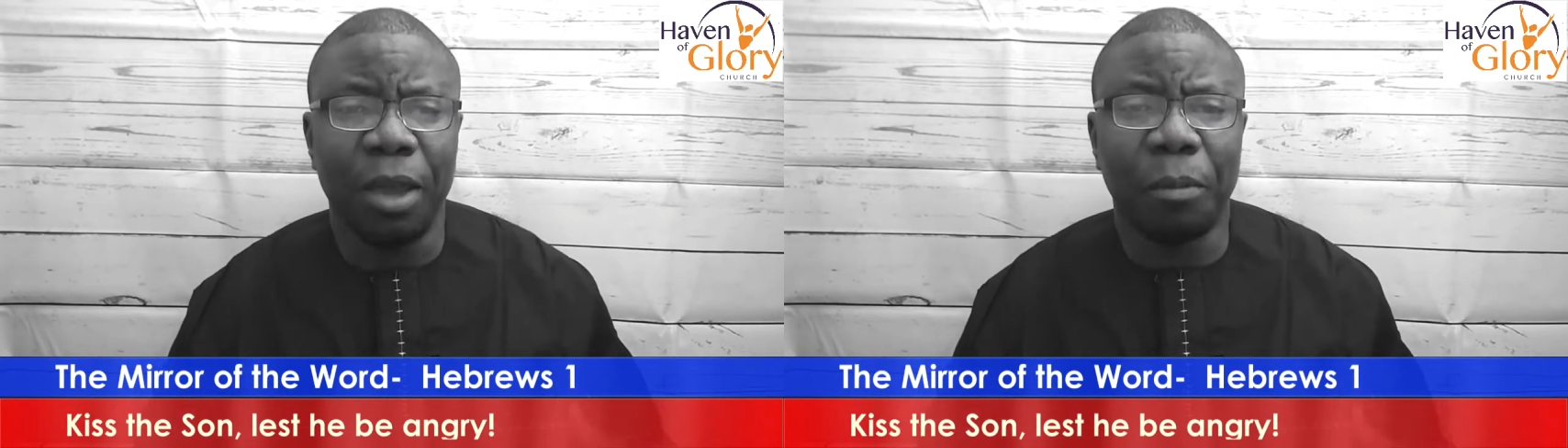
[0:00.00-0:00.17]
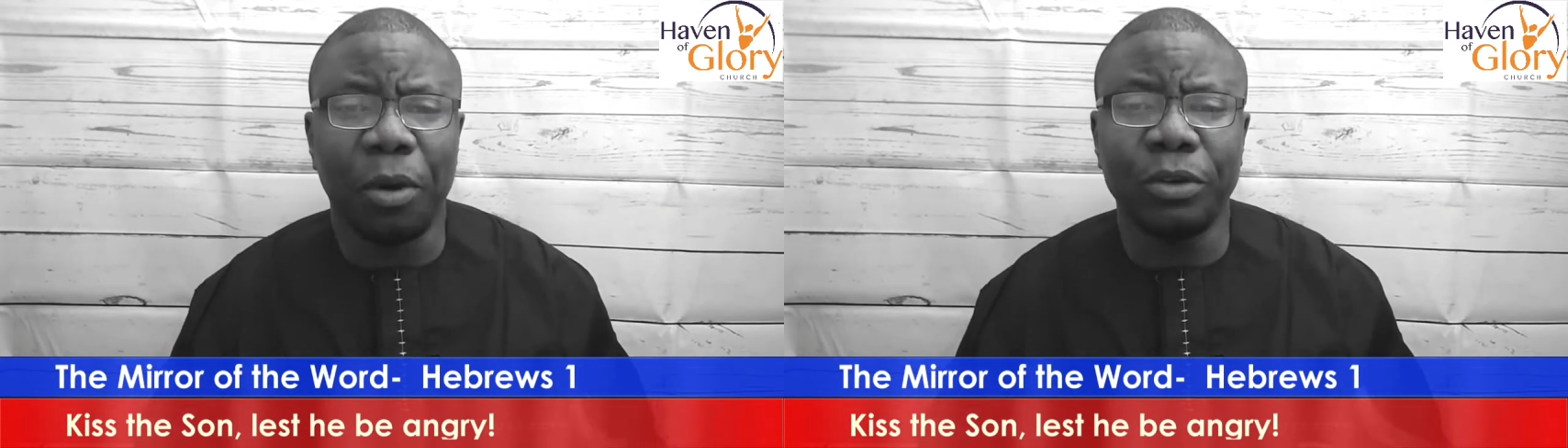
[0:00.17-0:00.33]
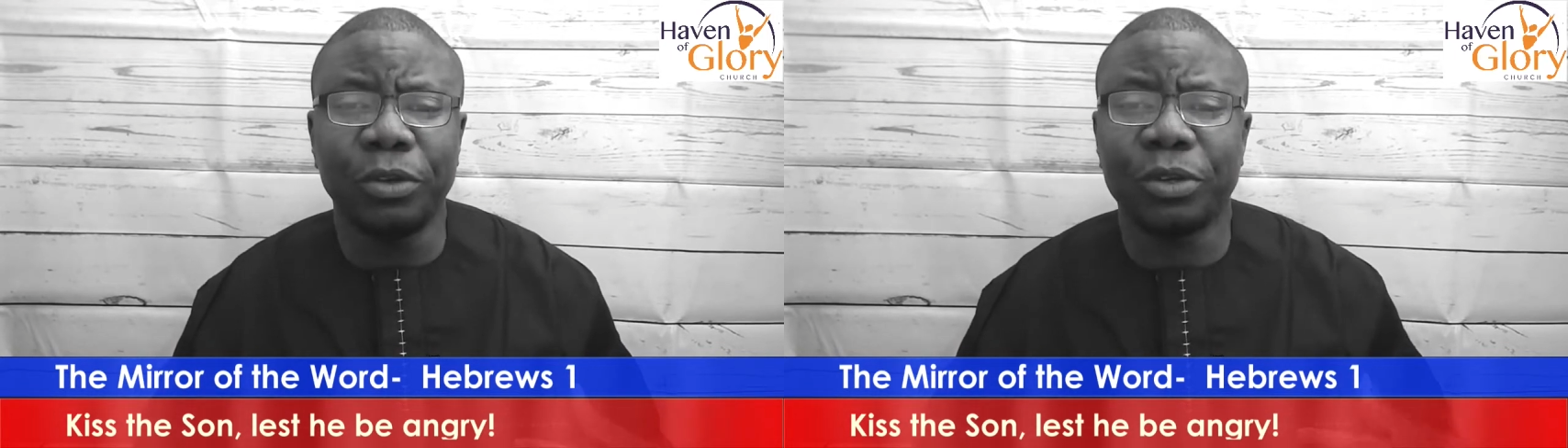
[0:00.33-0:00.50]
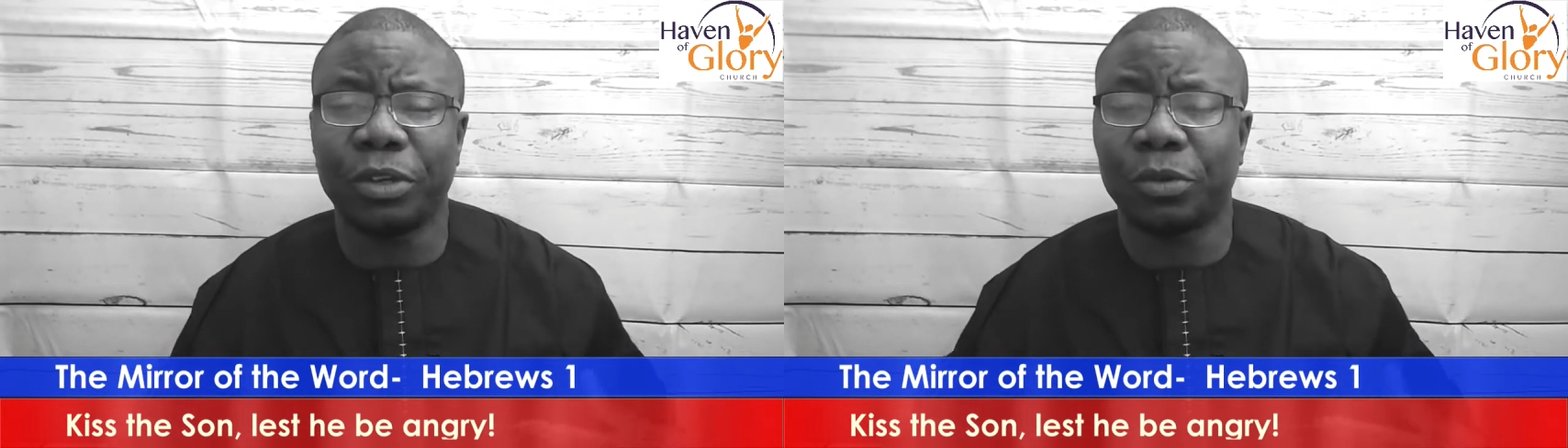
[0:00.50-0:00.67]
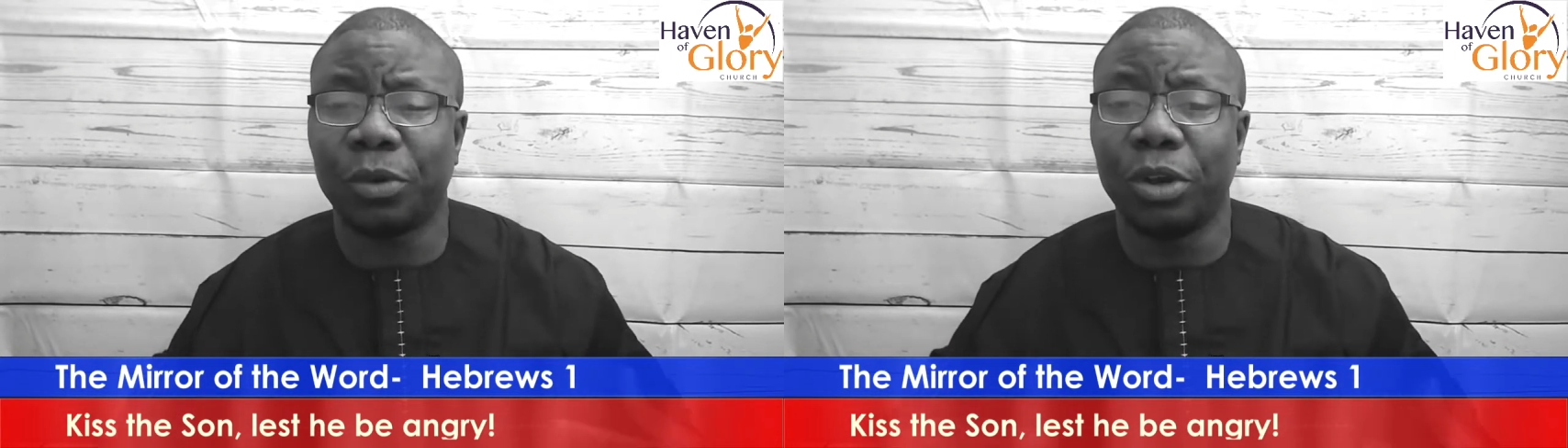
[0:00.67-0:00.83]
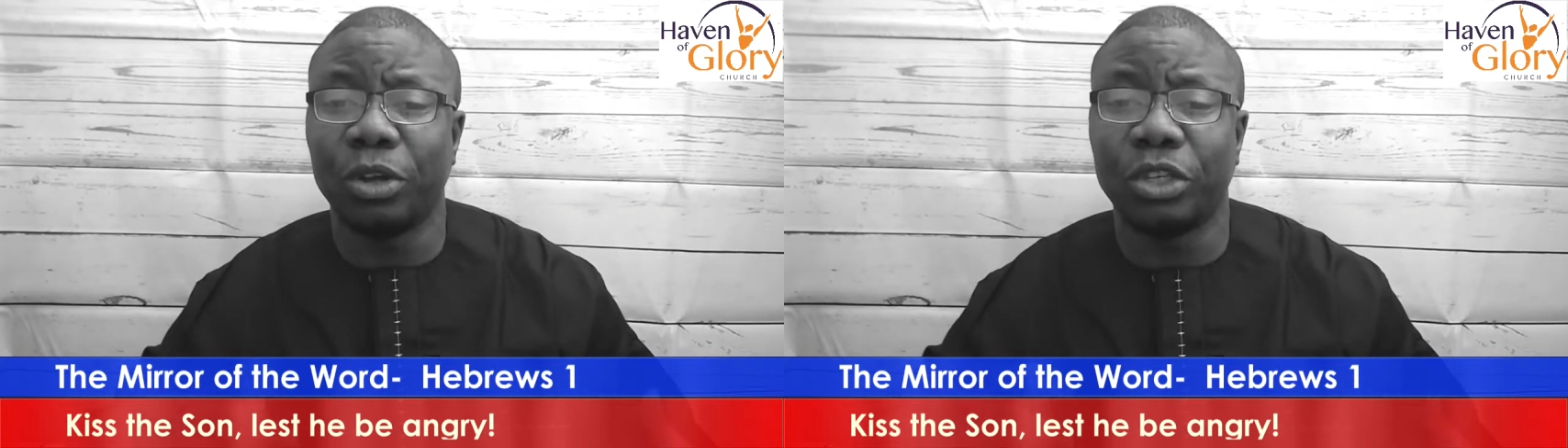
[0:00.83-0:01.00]
but you just
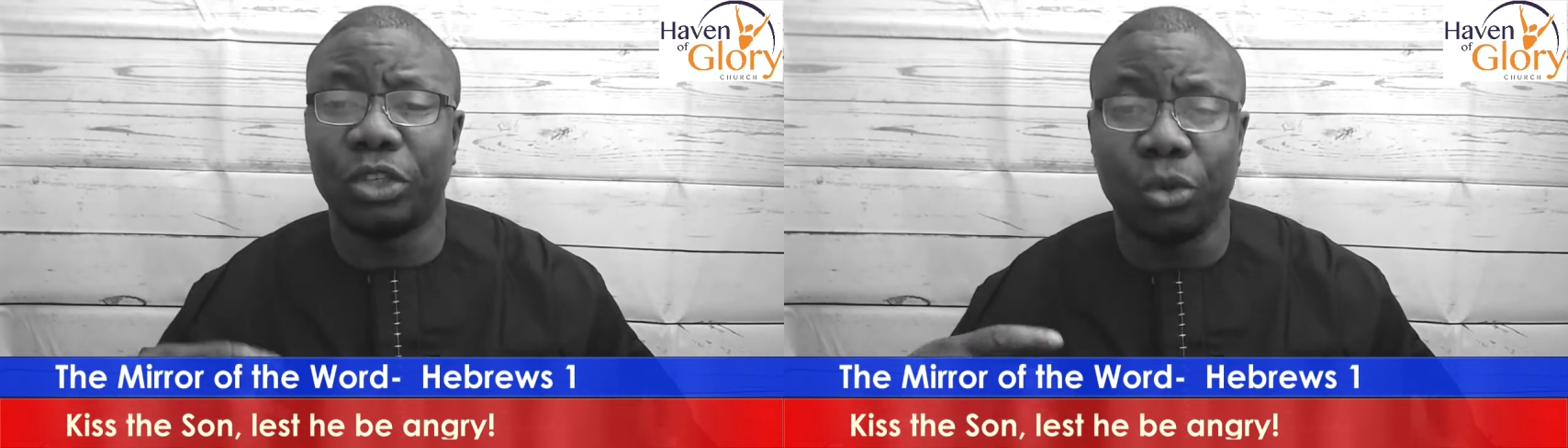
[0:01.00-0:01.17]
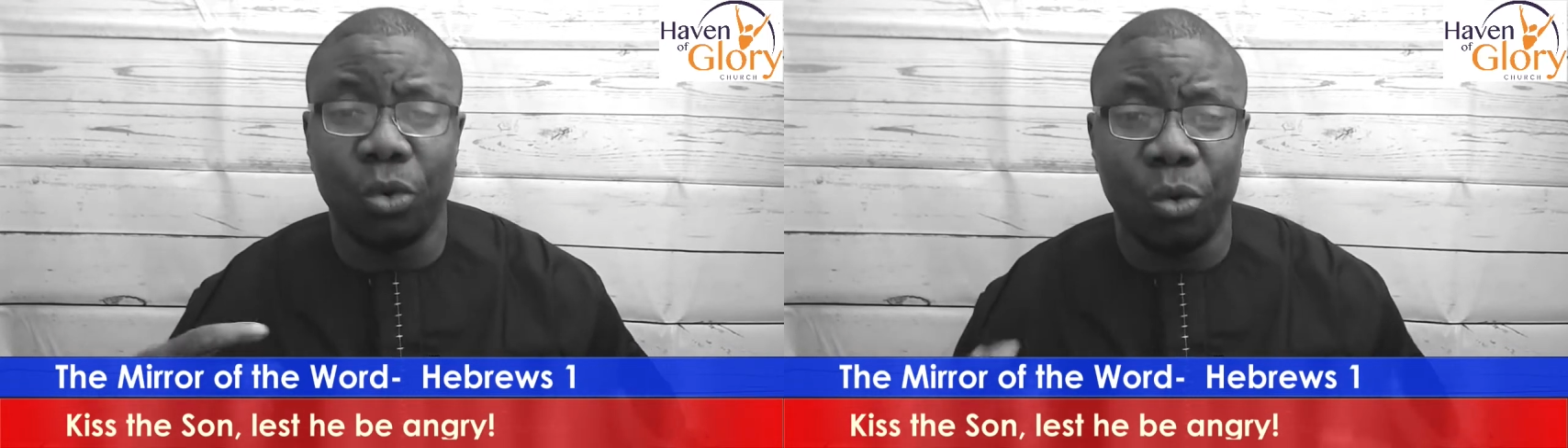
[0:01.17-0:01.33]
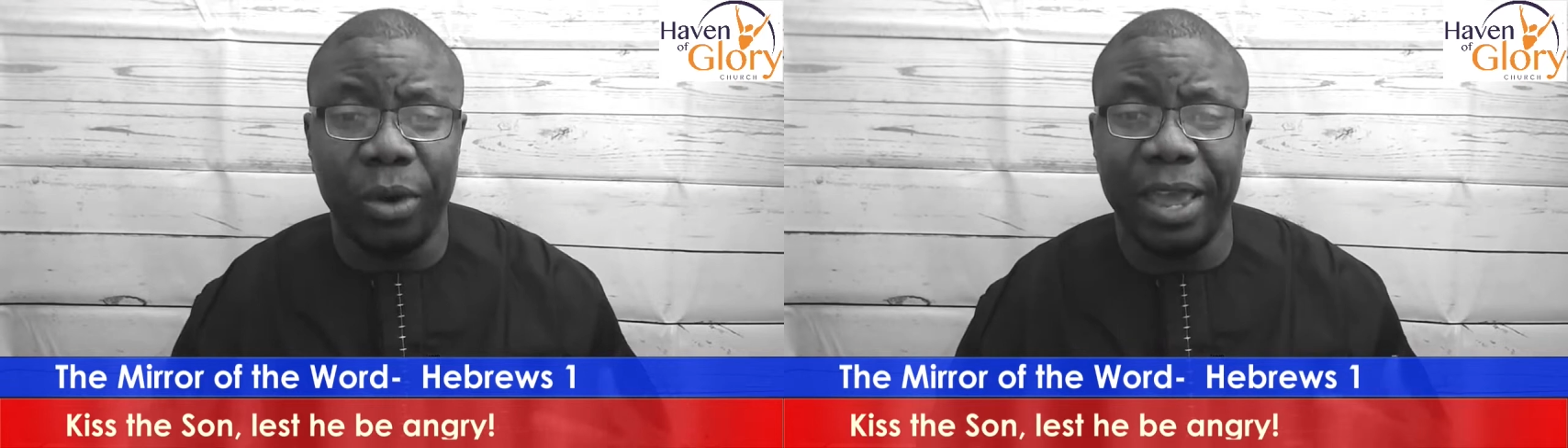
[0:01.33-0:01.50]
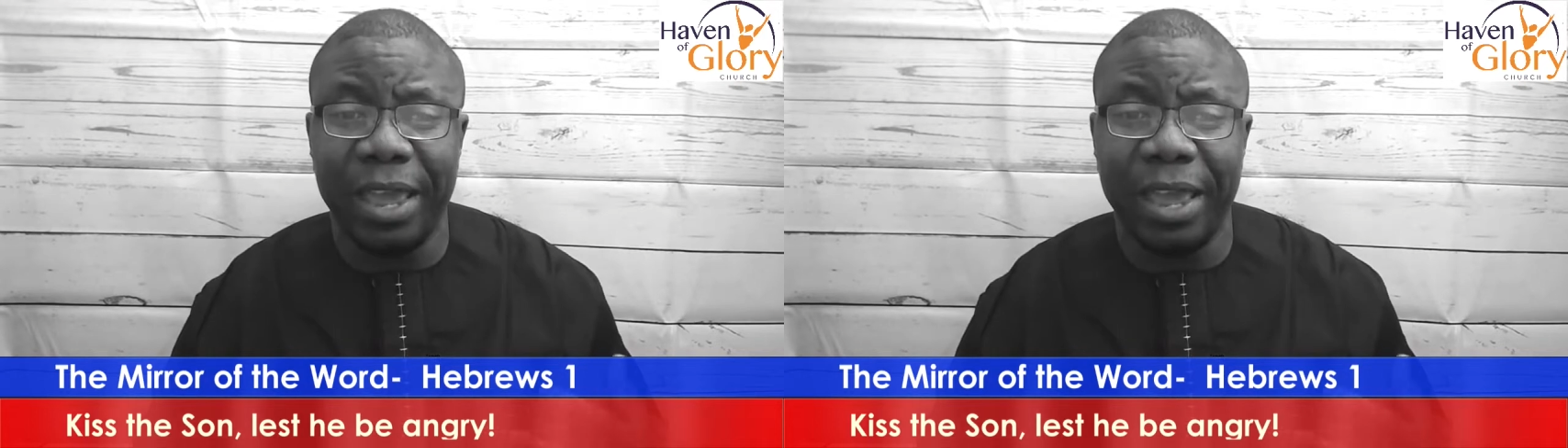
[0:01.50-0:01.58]
want to do